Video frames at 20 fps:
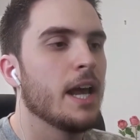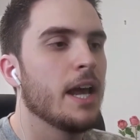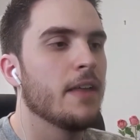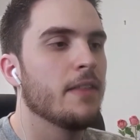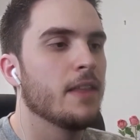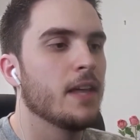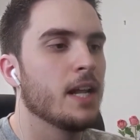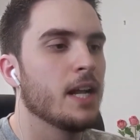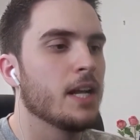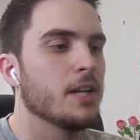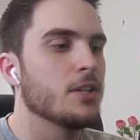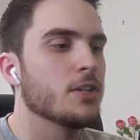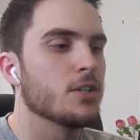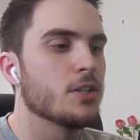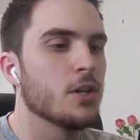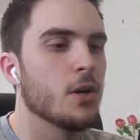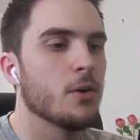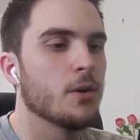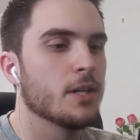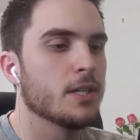And then I
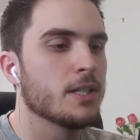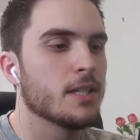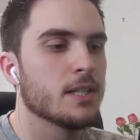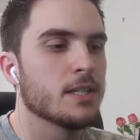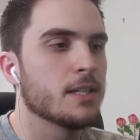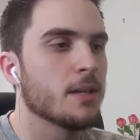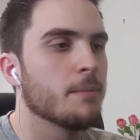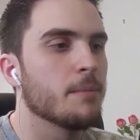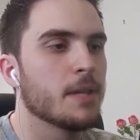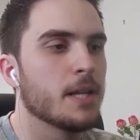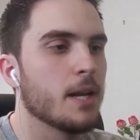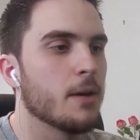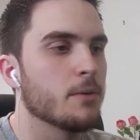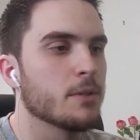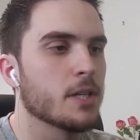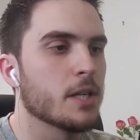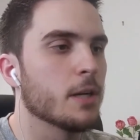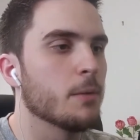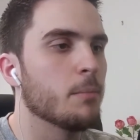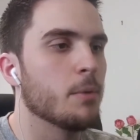just noticed that something I
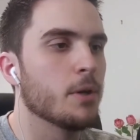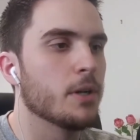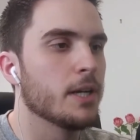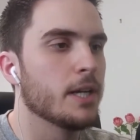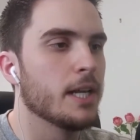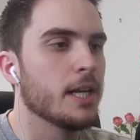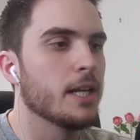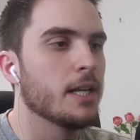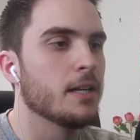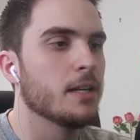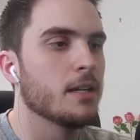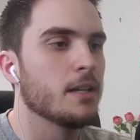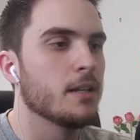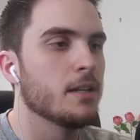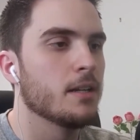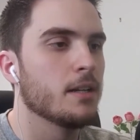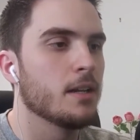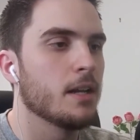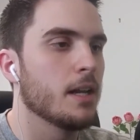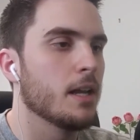was going to put it in,
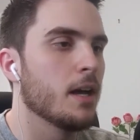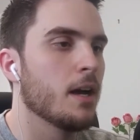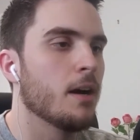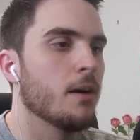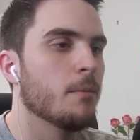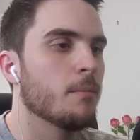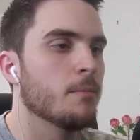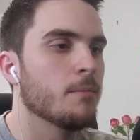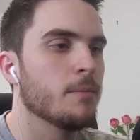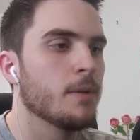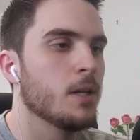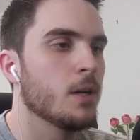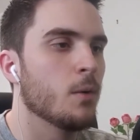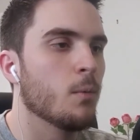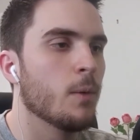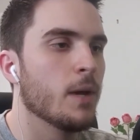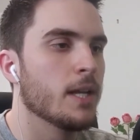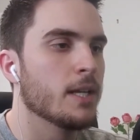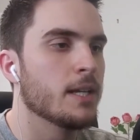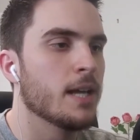
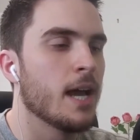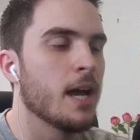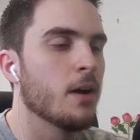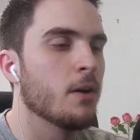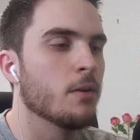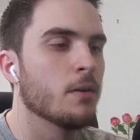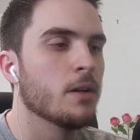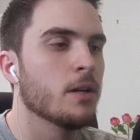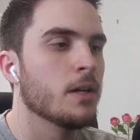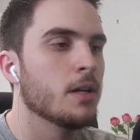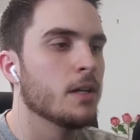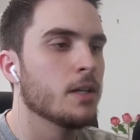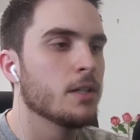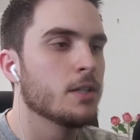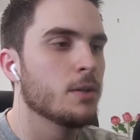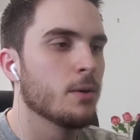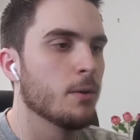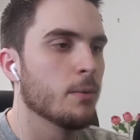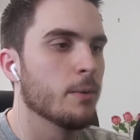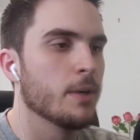went down
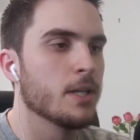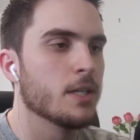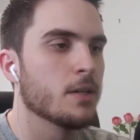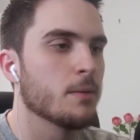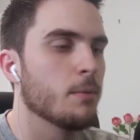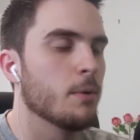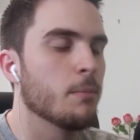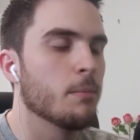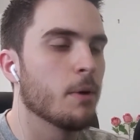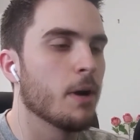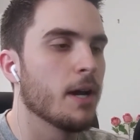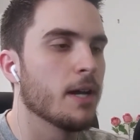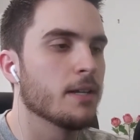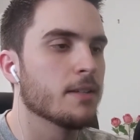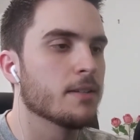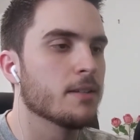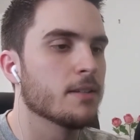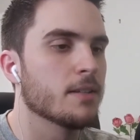to a reasonable price.